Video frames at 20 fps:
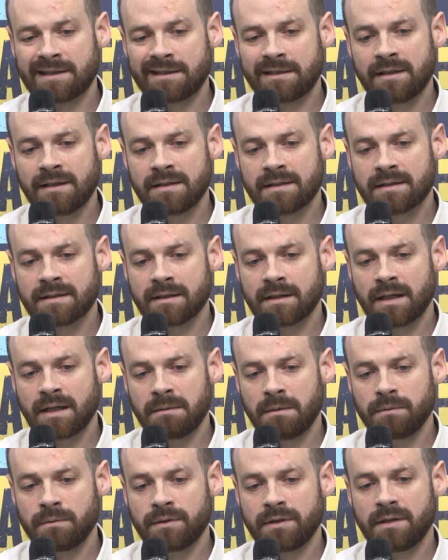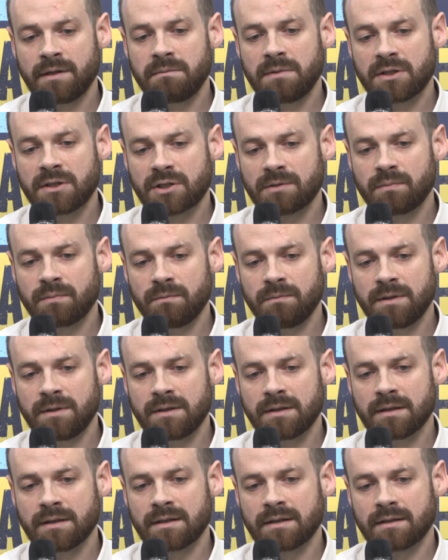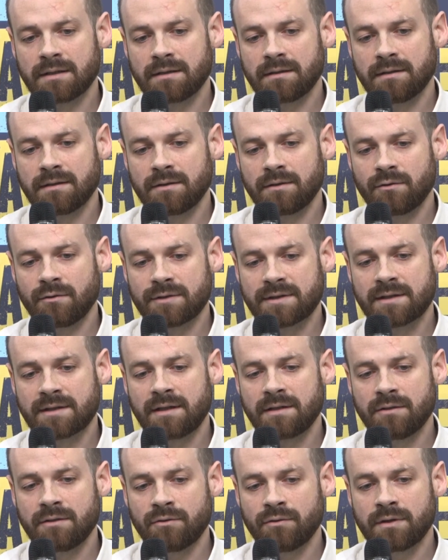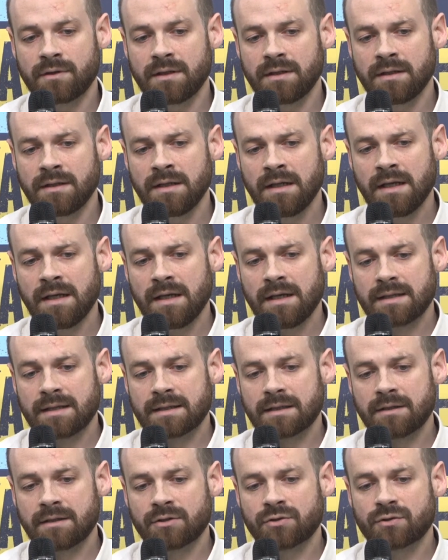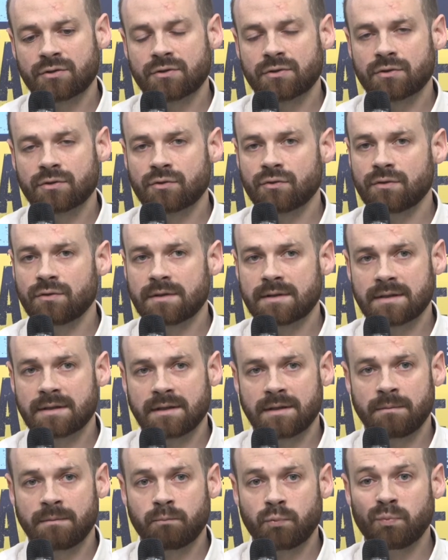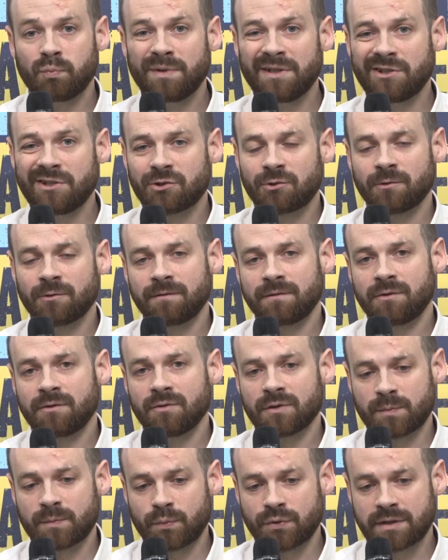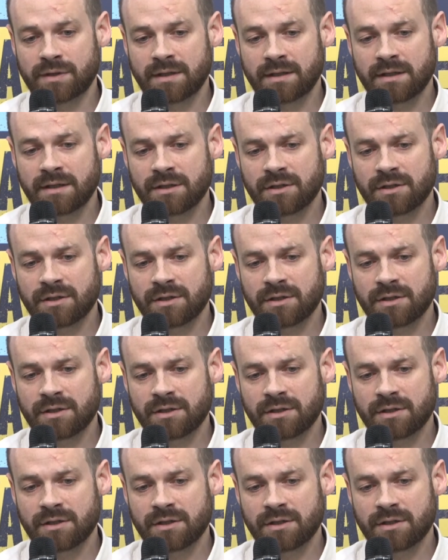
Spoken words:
And the third aspect is the tendency which is the most visible within the last couple of years,